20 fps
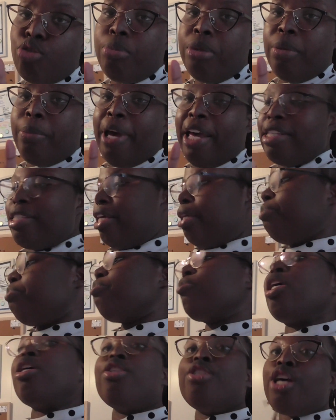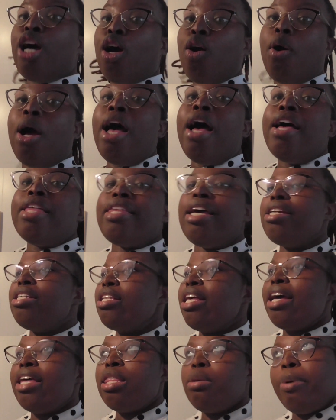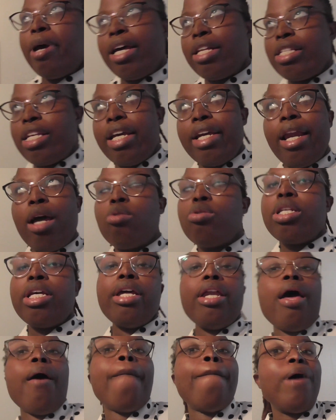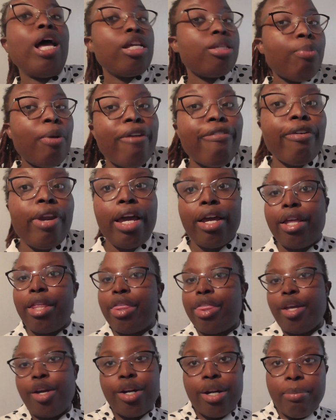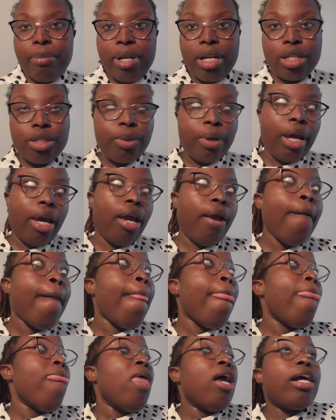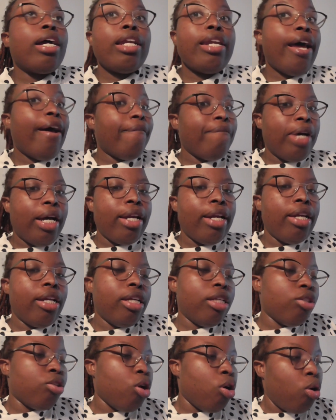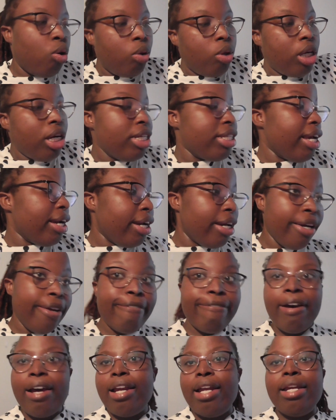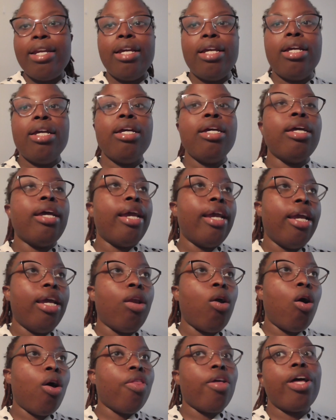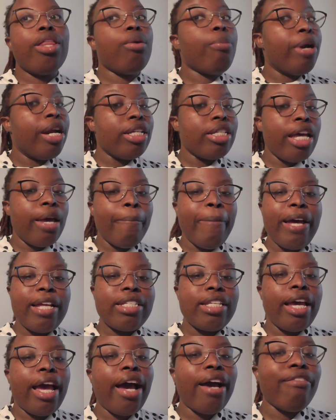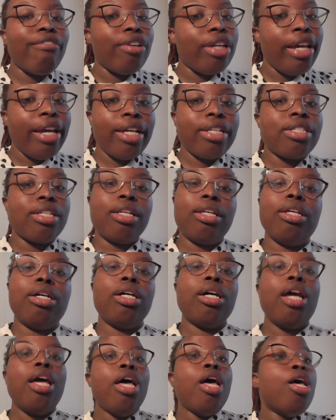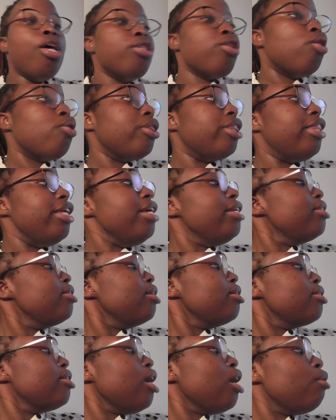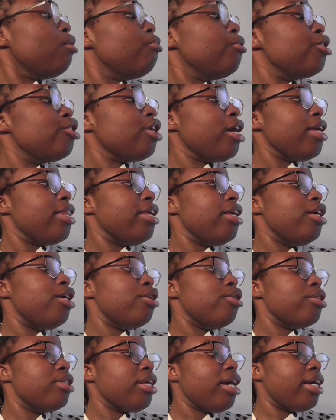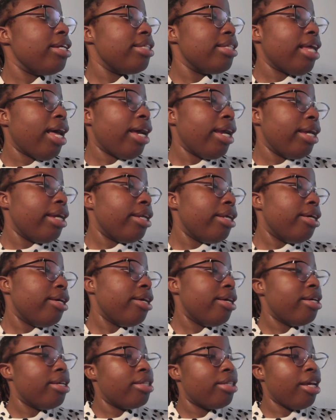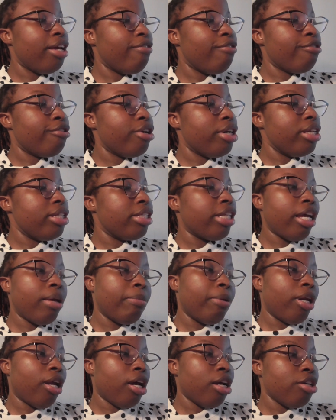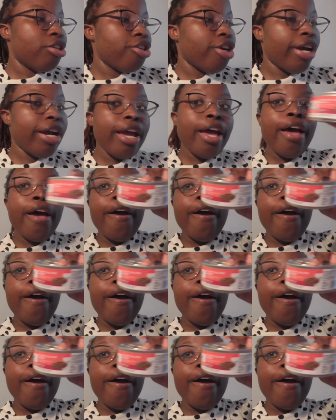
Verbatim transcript: do mean pate. So they just had the pate and I was in a Petsmart for like 30 minutes, okay? could not find any. So because I couldn't find any and all the other brands had pate, I really had to look. So this time we're trying the Hill Science Diet Savory Salmon Entree